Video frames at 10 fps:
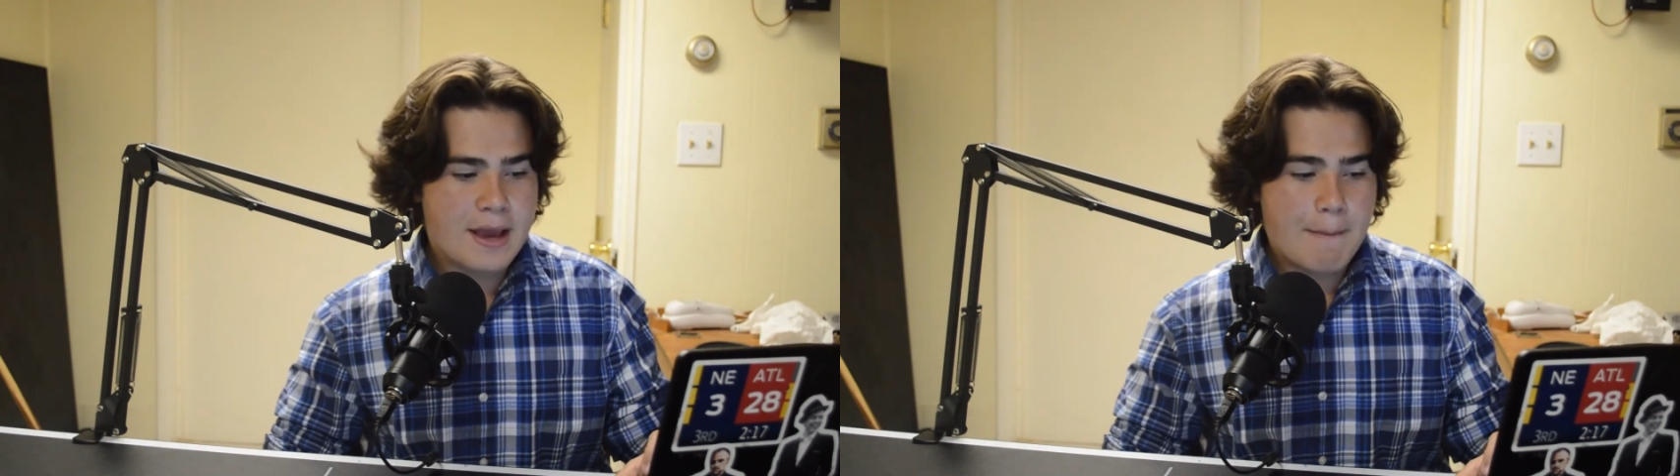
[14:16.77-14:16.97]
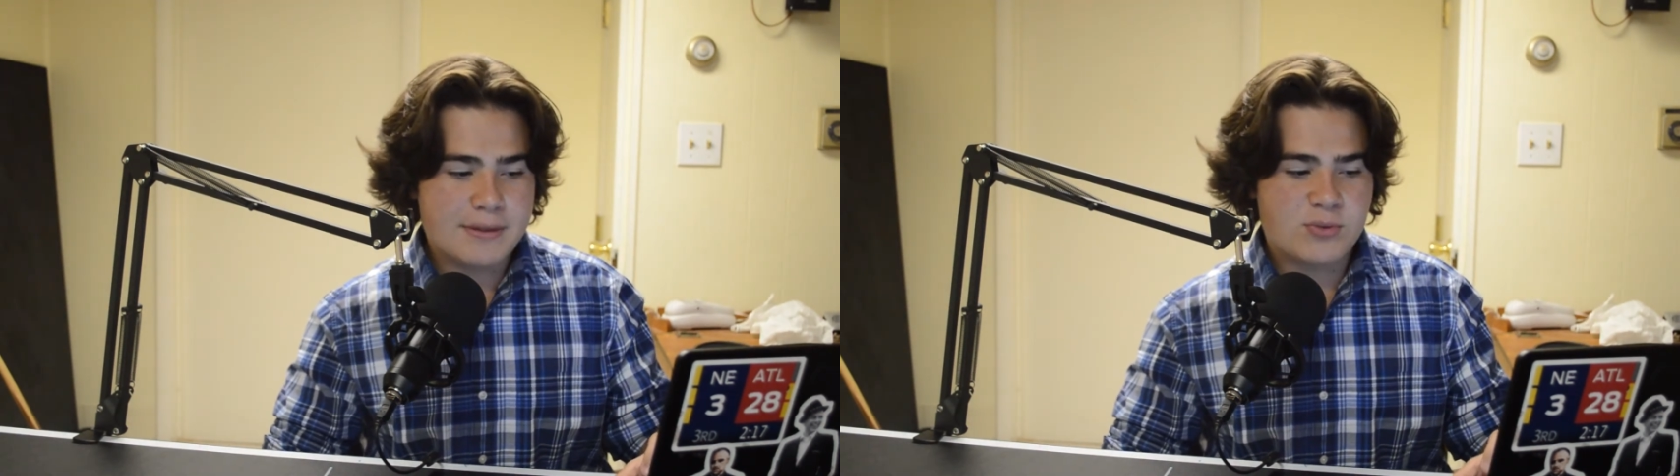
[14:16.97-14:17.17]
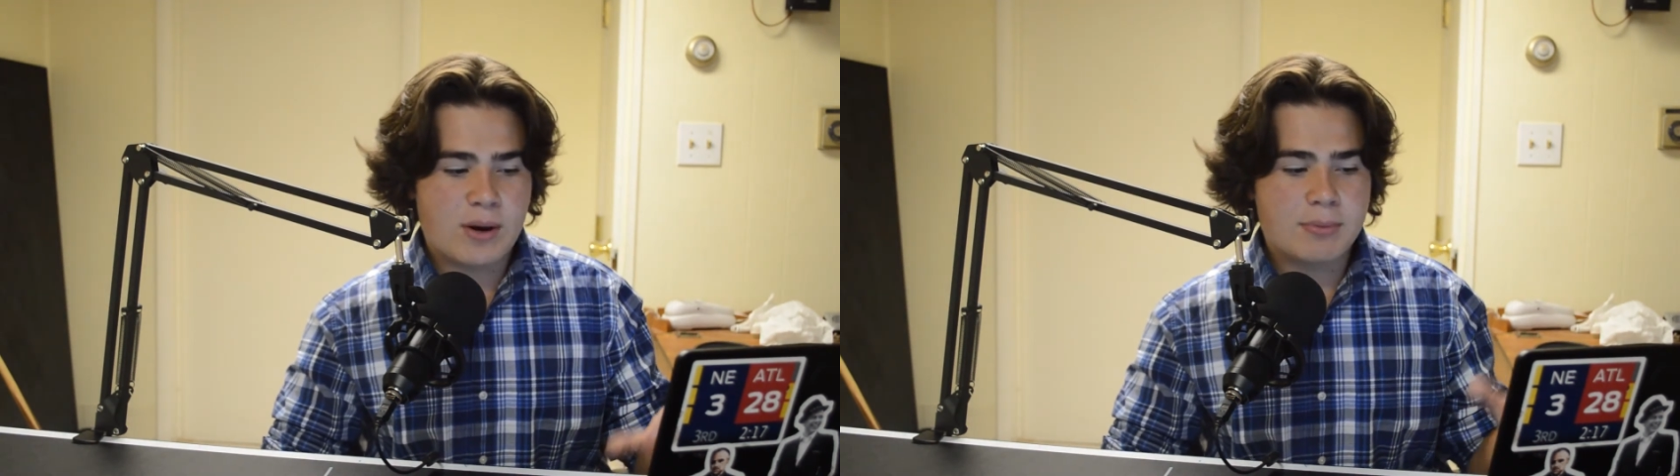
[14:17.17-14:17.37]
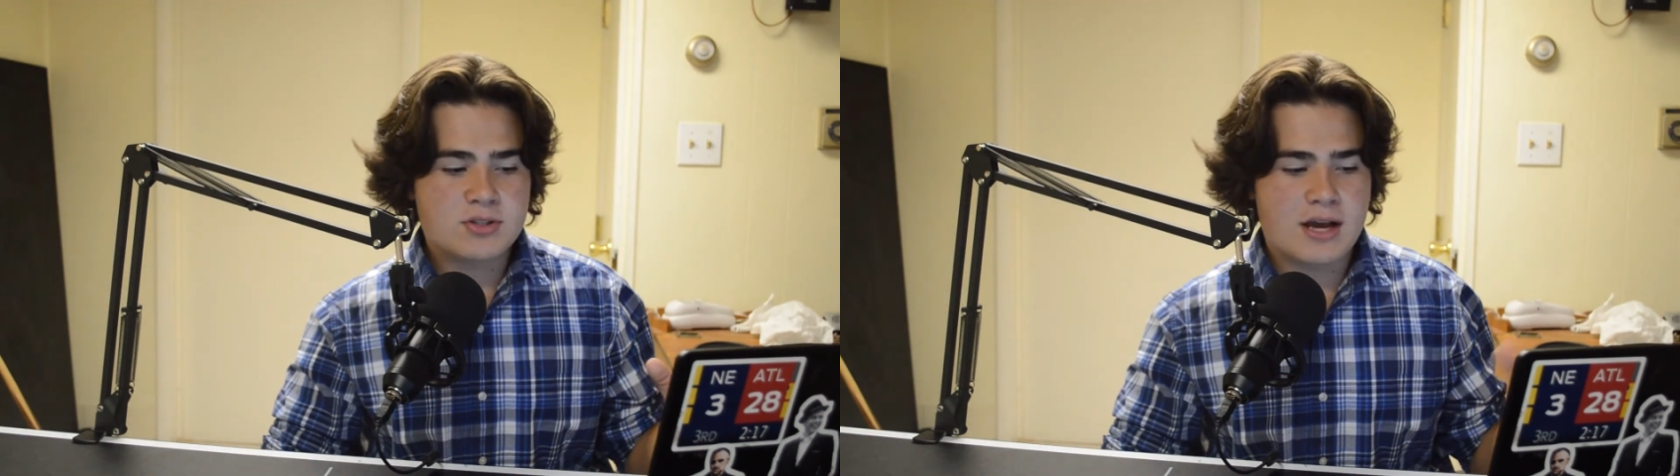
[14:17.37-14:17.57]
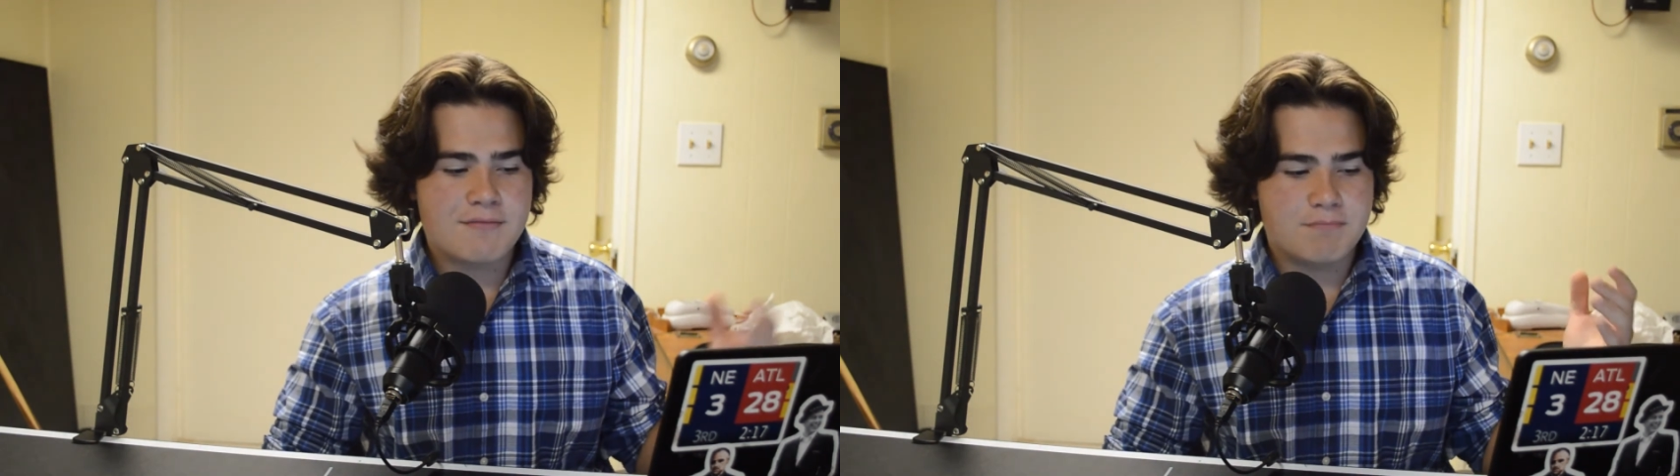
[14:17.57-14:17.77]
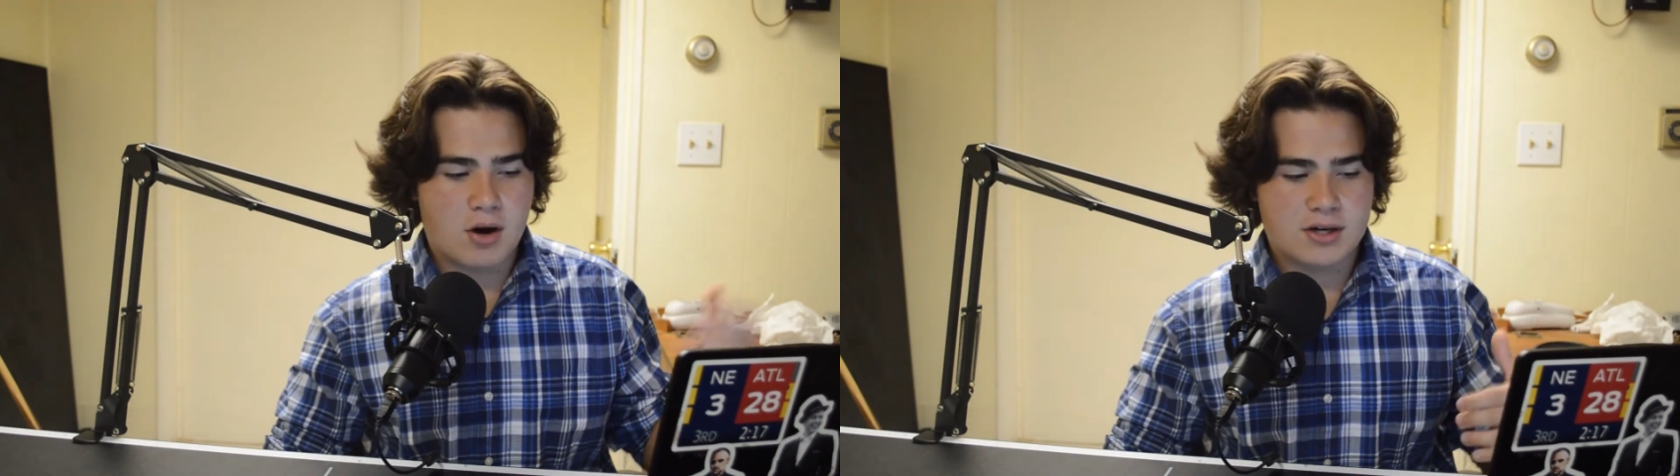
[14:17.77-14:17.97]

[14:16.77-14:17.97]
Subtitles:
But the Raptors have Marc